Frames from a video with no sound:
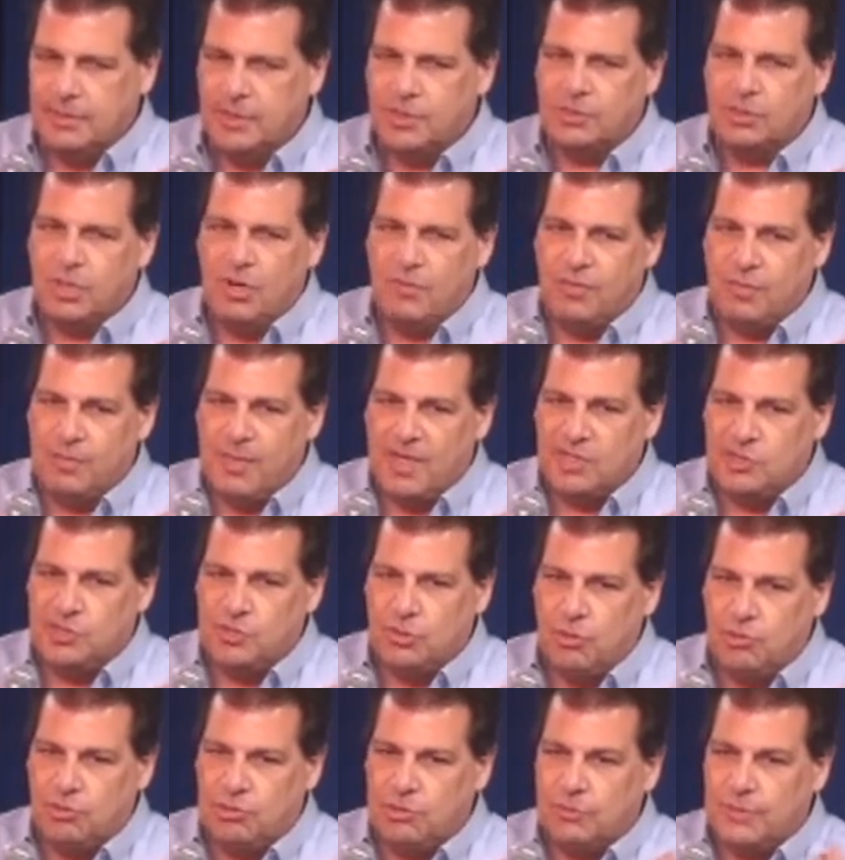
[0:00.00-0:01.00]
Looked over my
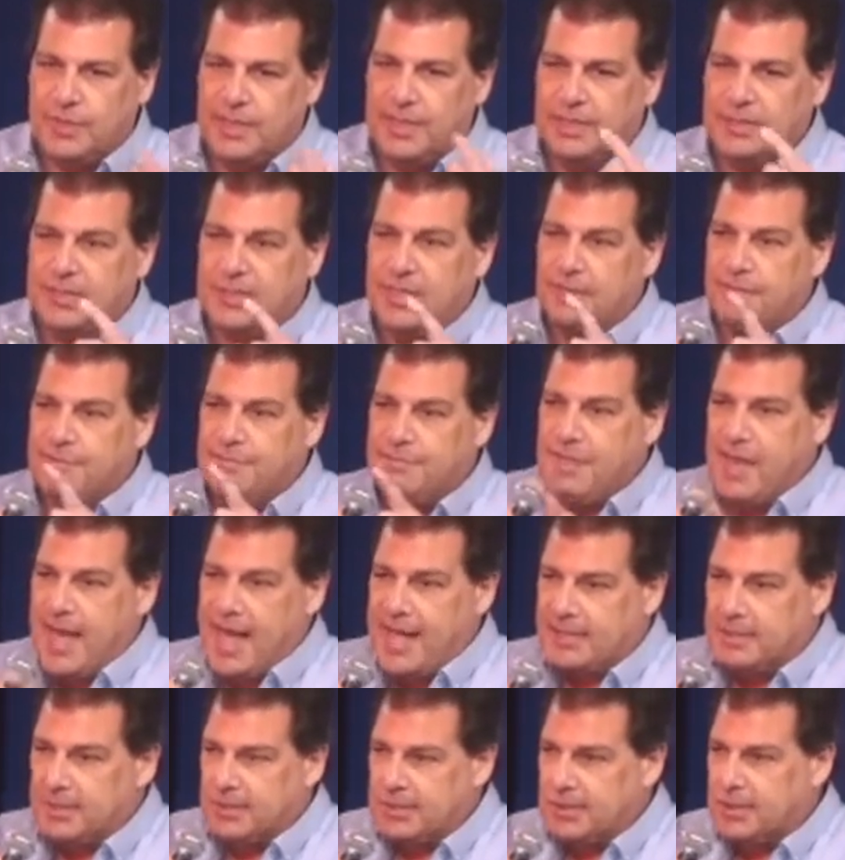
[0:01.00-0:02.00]
shoulder and he said,
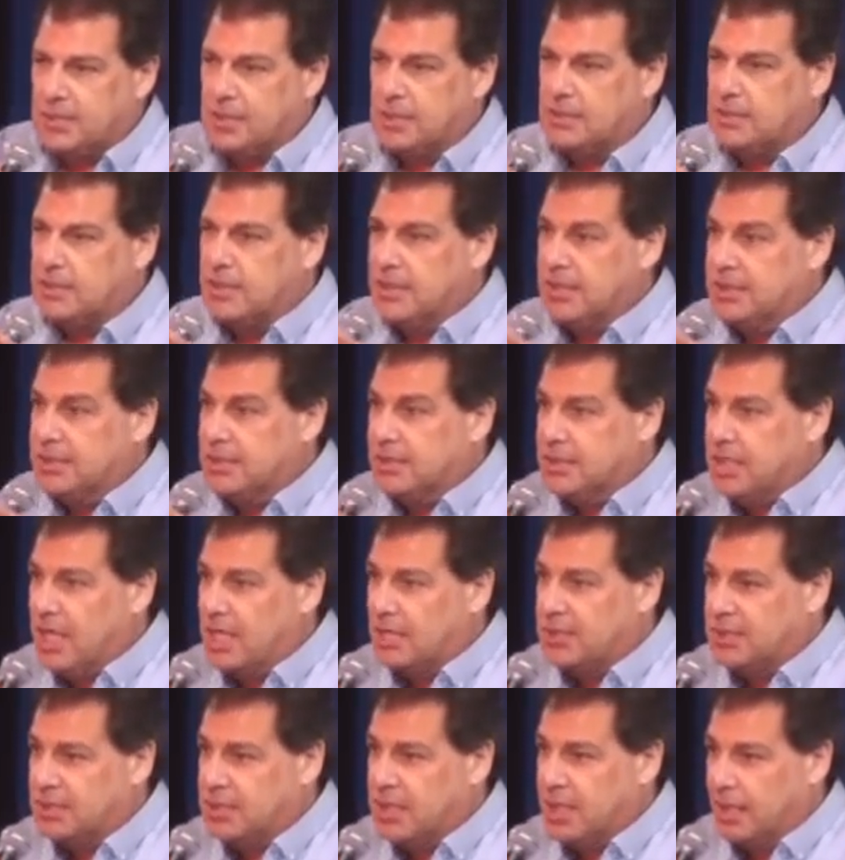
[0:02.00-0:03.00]
"That's
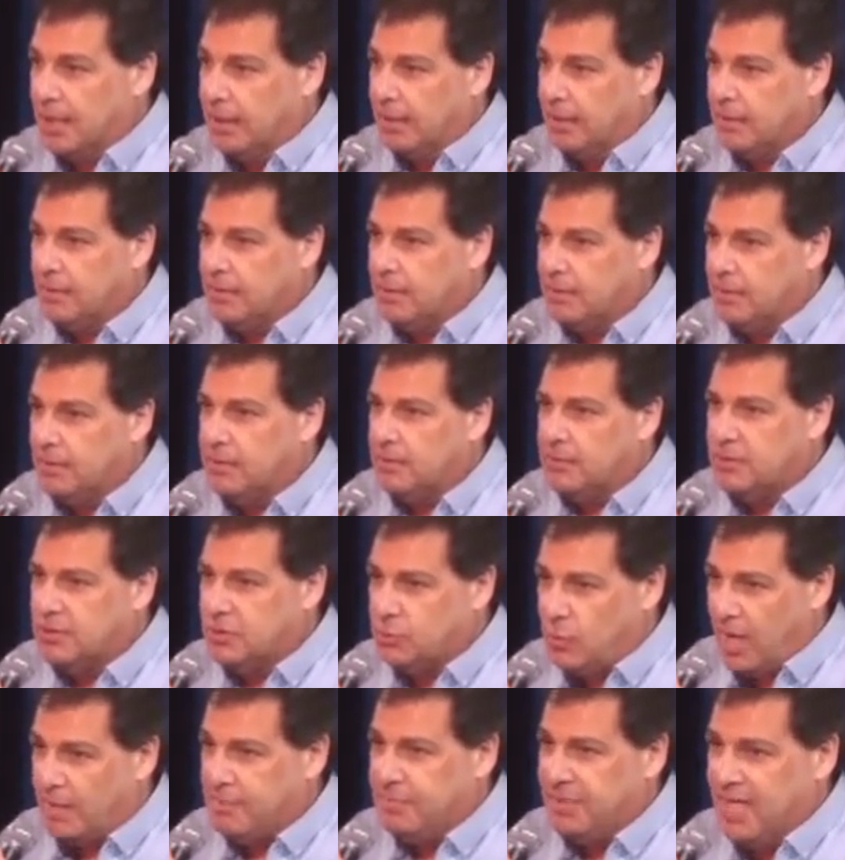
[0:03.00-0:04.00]
disgusting.
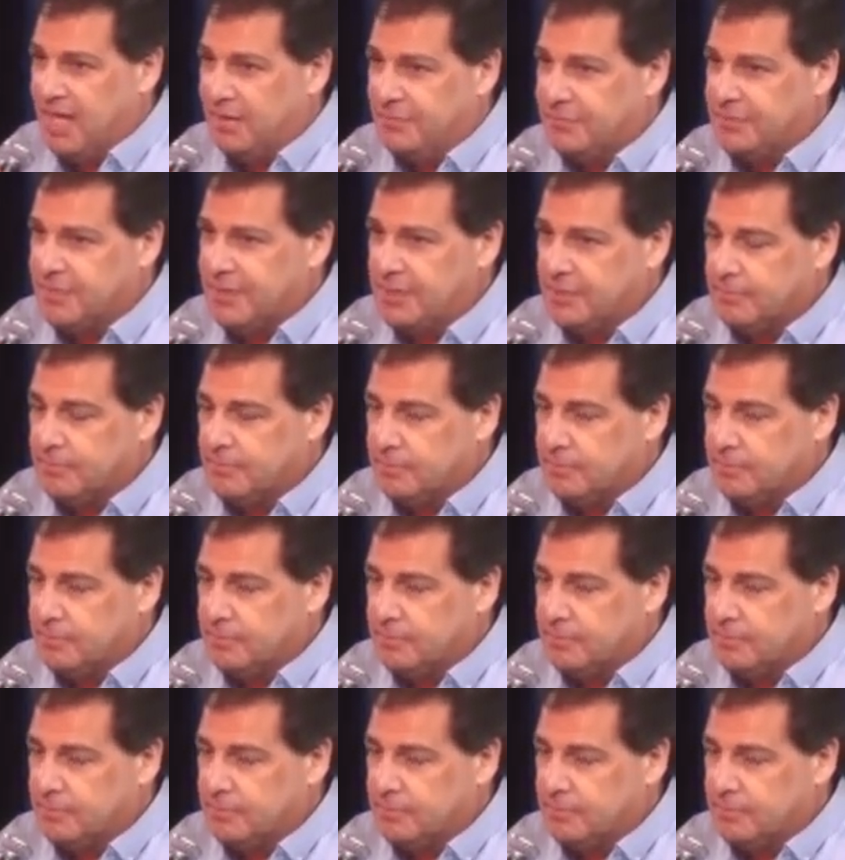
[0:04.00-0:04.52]
Swipe left."